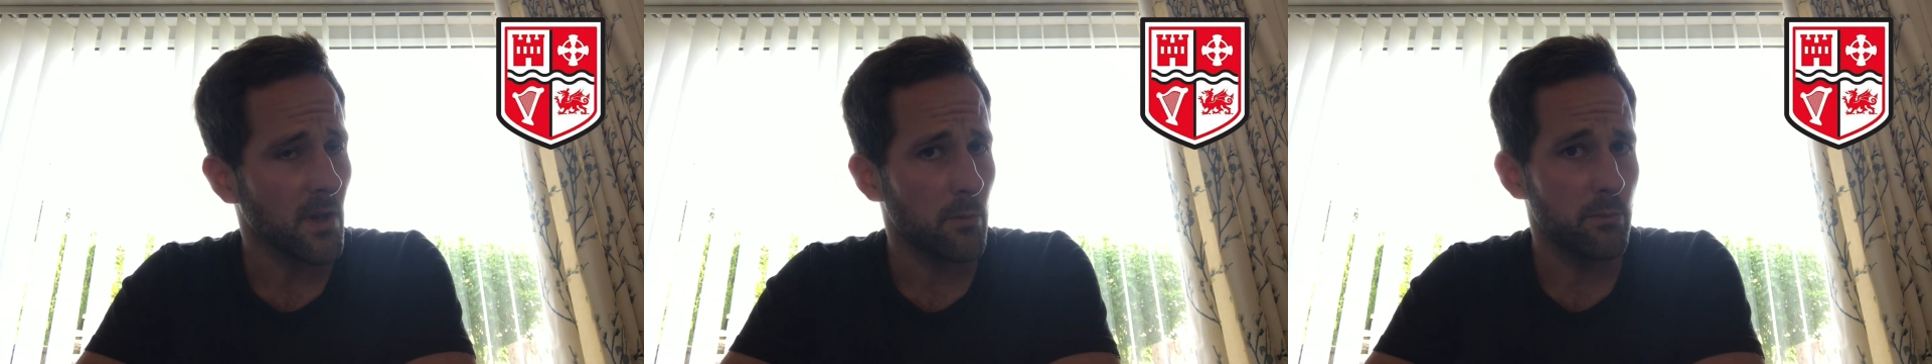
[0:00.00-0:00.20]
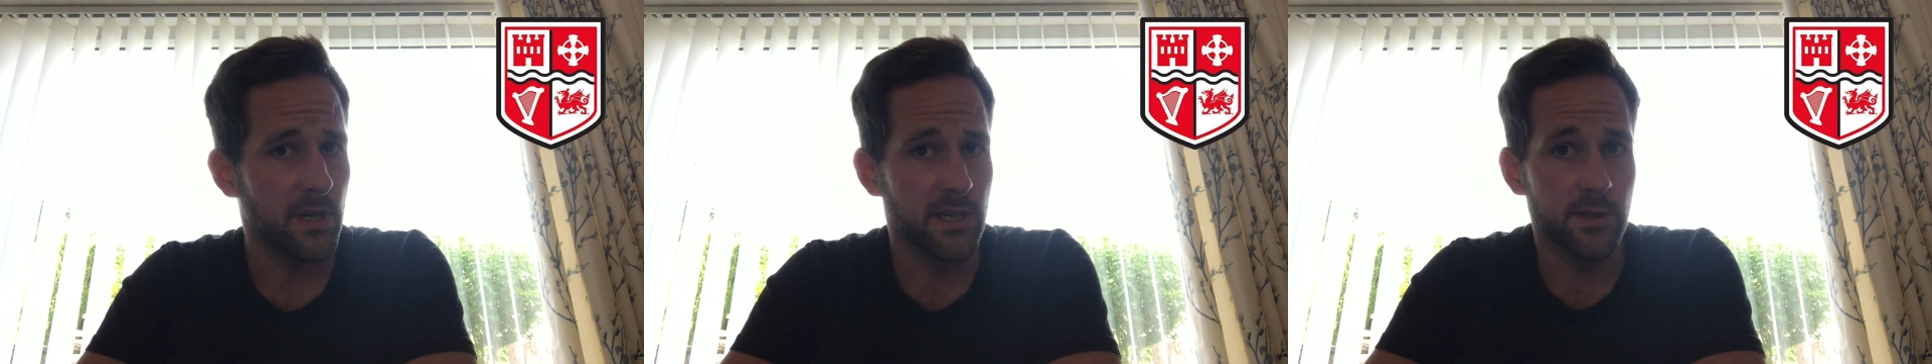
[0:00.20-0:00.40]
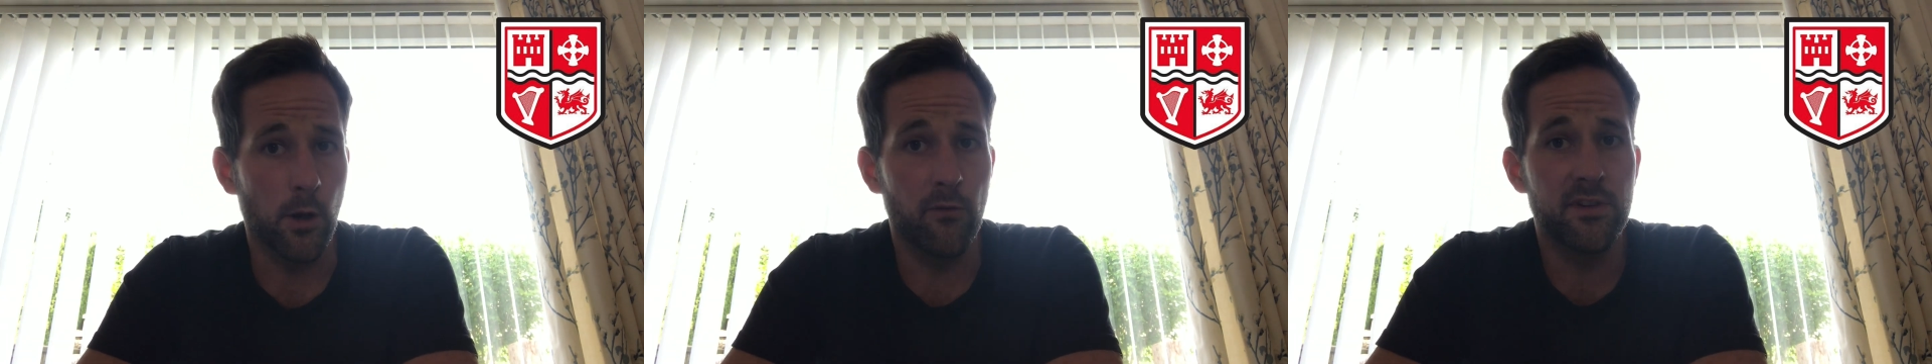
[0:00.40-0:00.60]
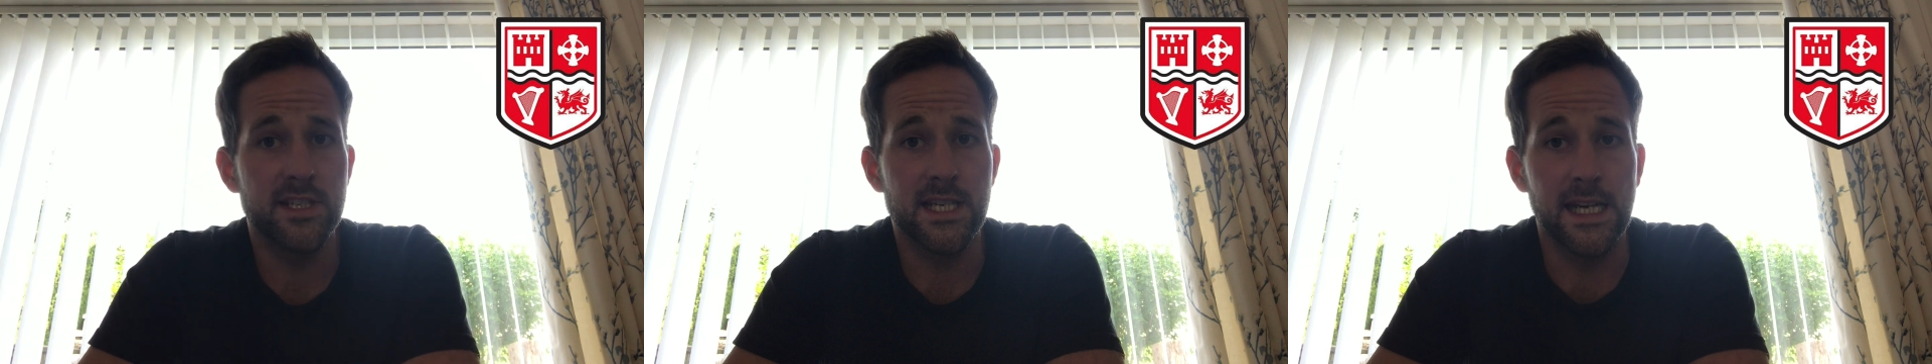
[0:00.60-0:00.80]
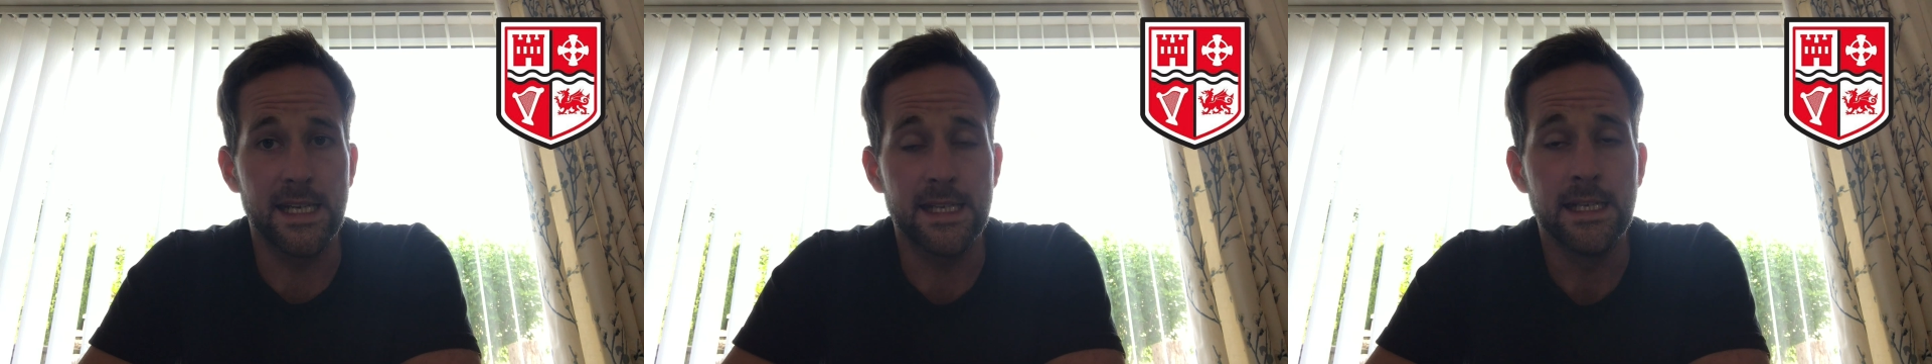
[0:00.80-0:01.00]
because
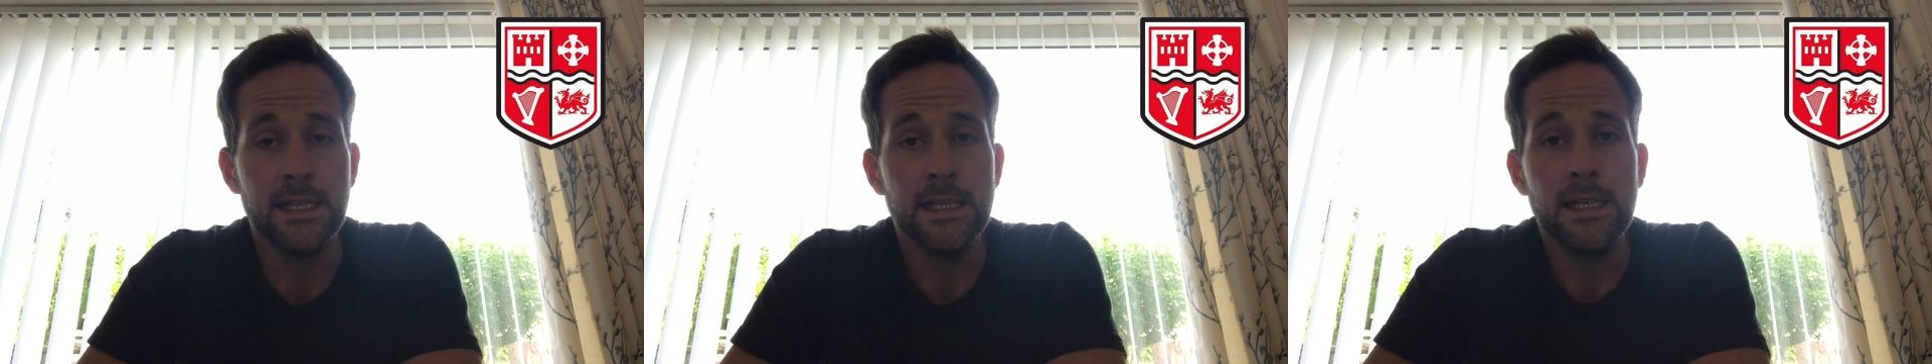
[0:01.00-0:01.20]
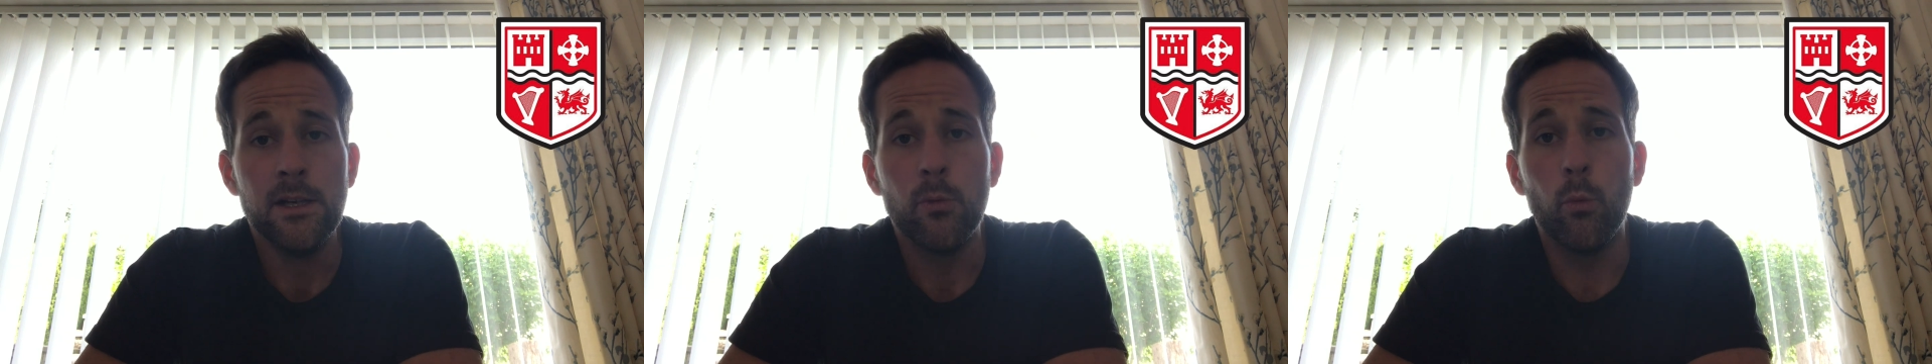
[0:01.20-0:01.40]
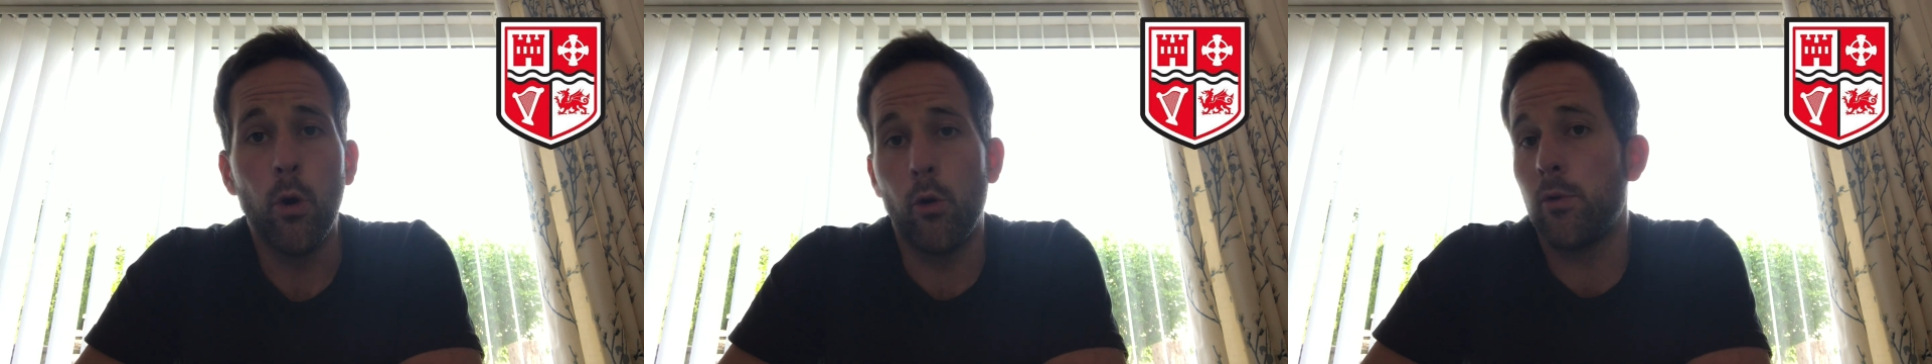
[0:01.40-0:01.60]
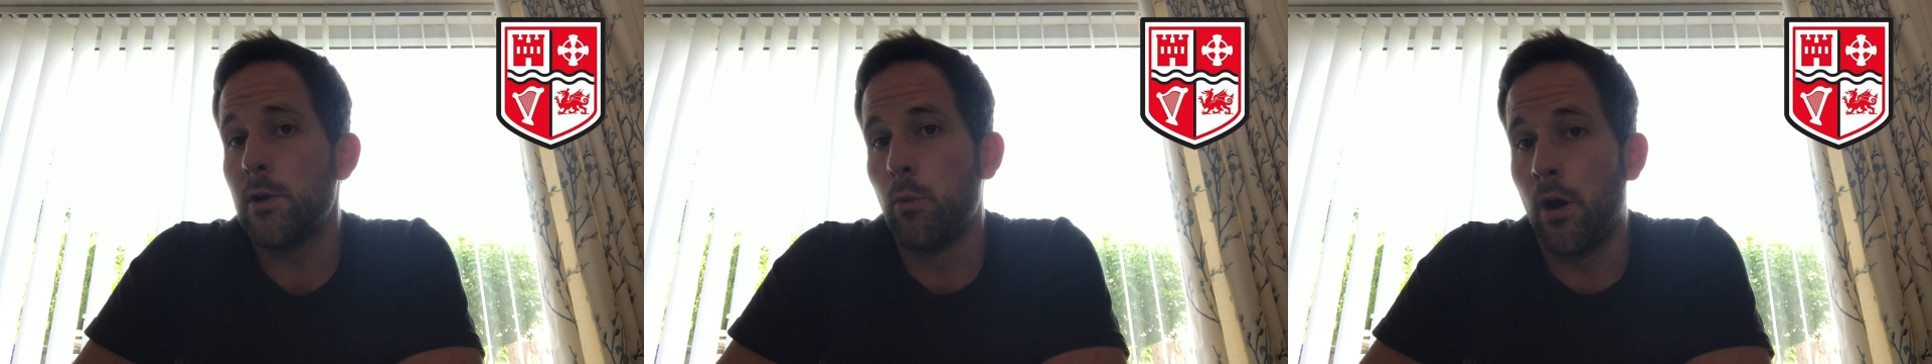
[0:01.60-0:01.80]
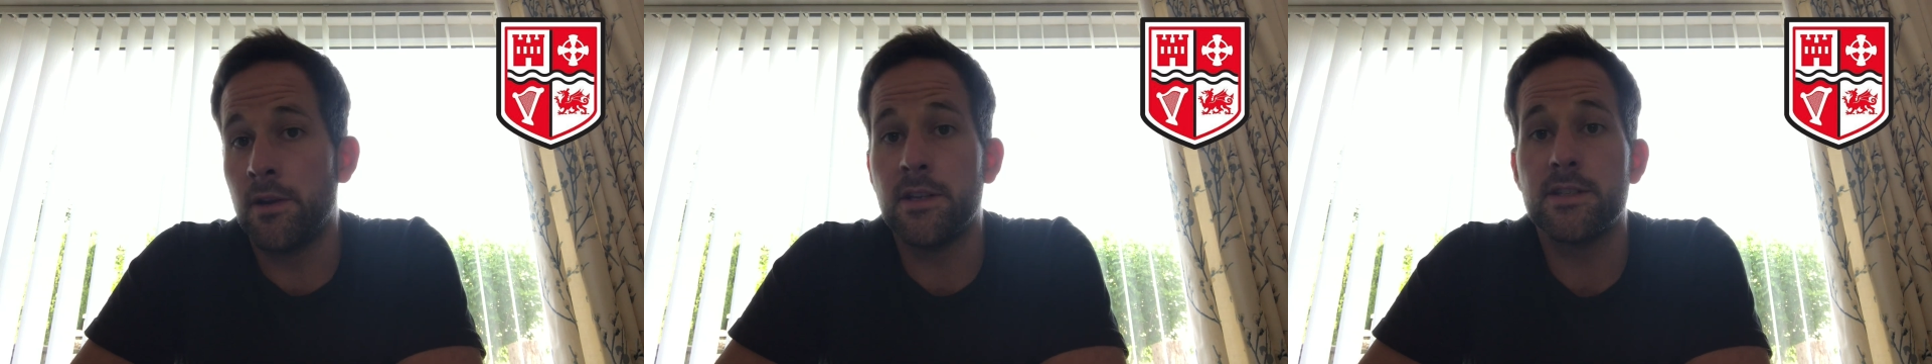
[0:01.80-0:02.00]
obviously what we
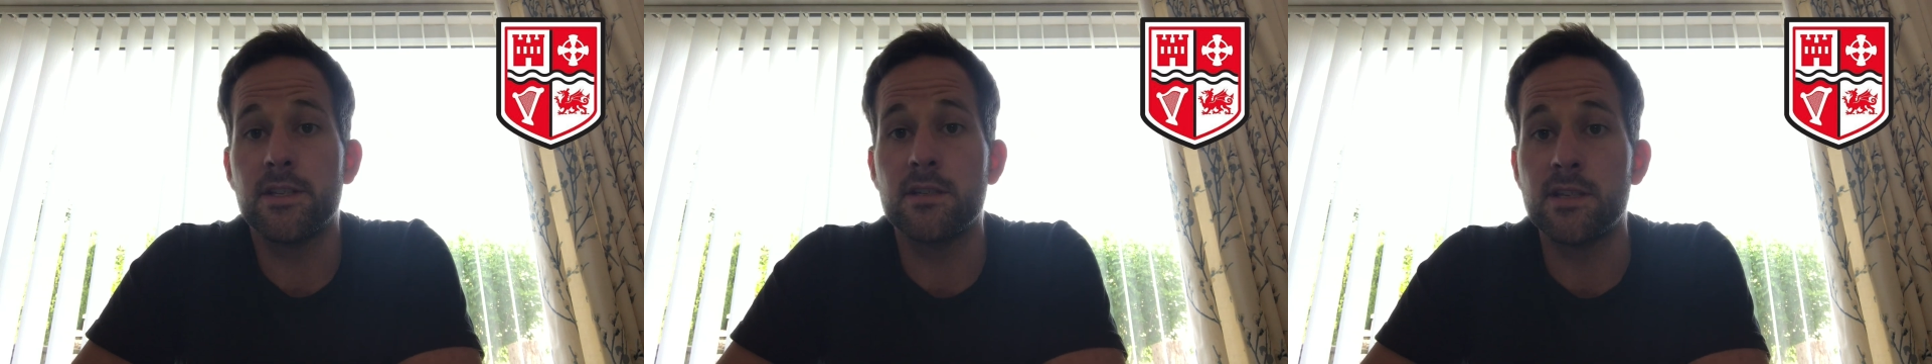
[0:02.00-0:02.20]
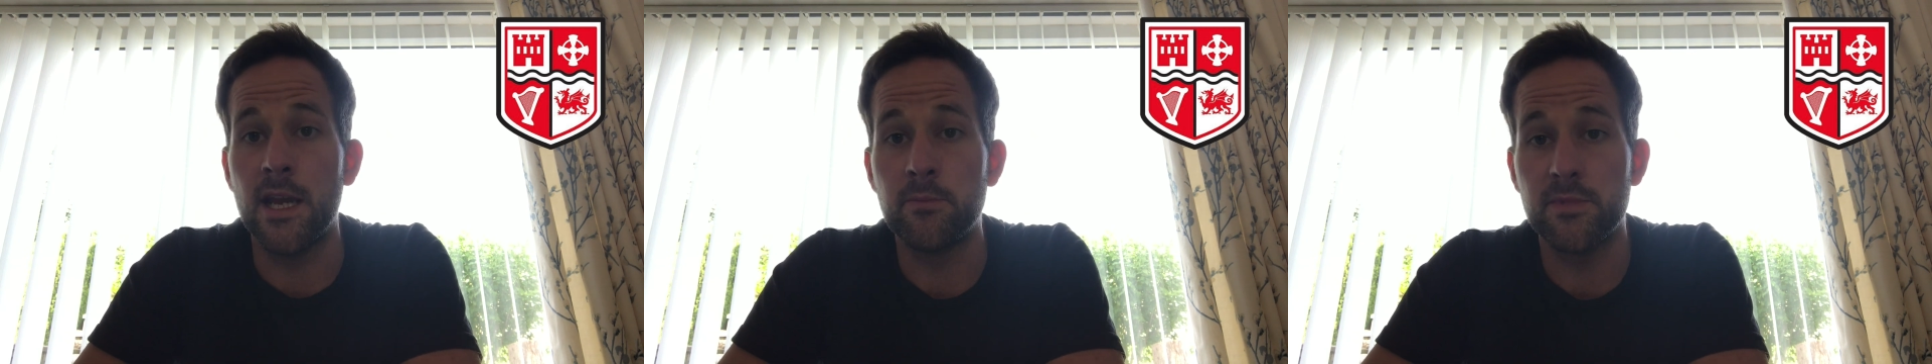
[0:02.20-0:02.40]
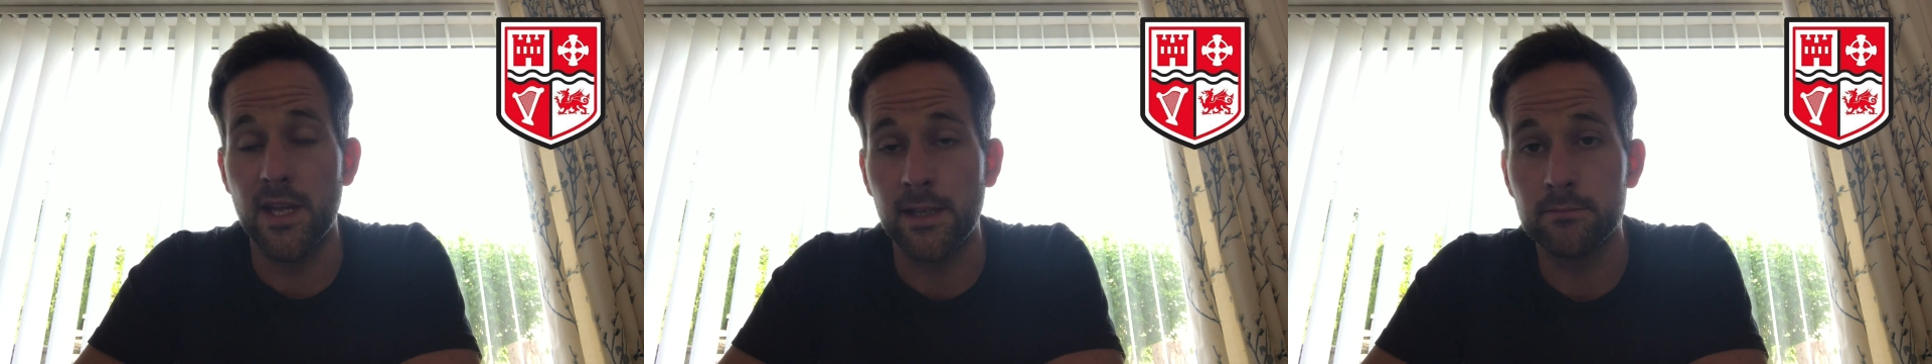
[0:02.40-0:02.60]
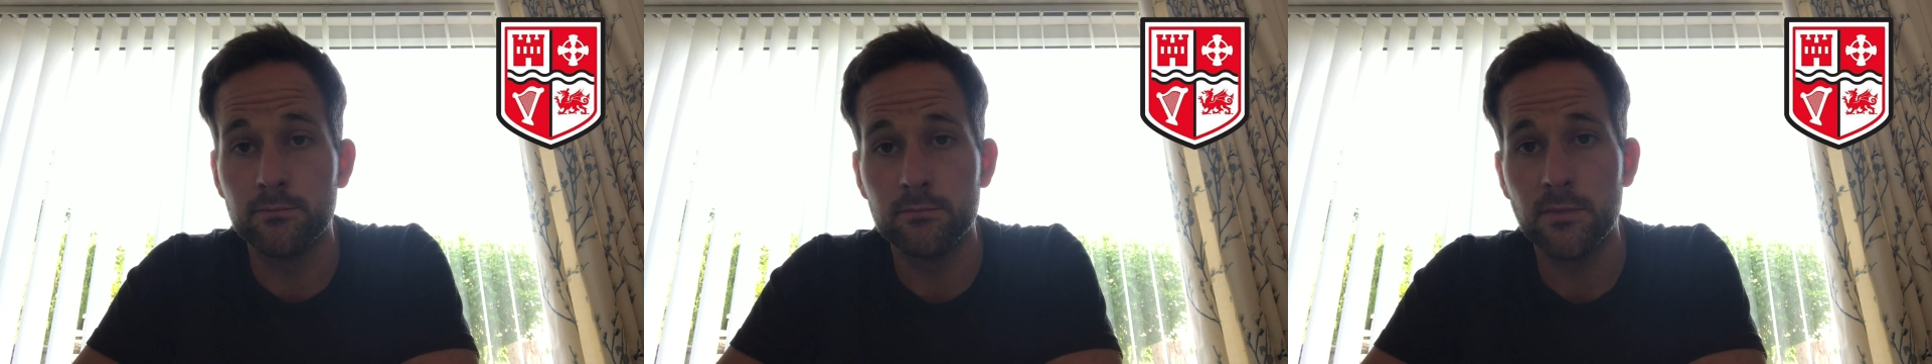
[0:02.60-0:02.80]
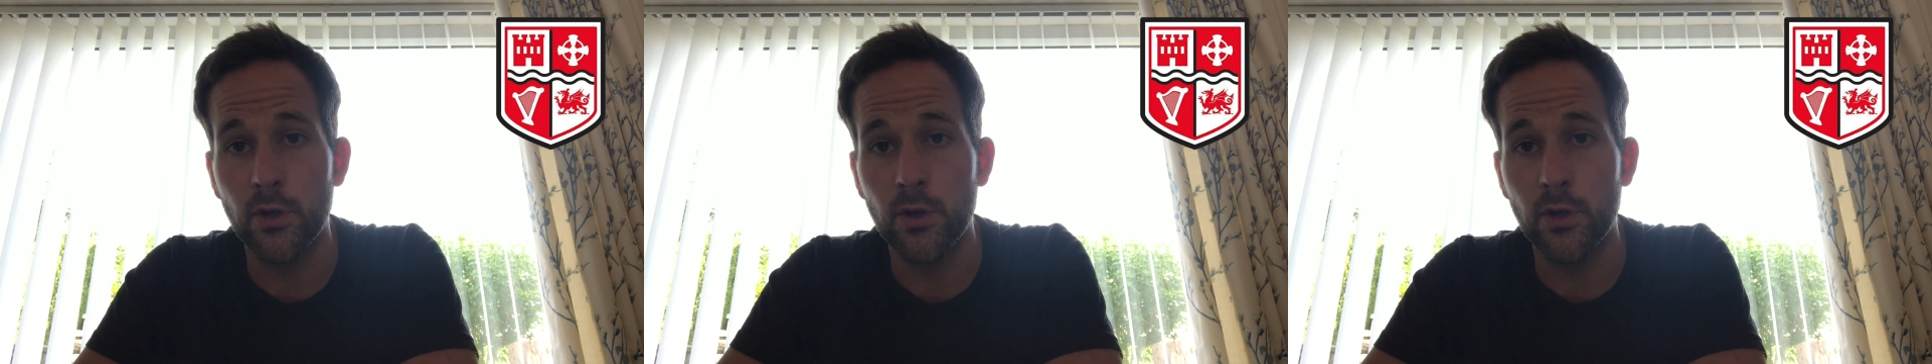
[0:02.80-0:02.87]
want is the same thing.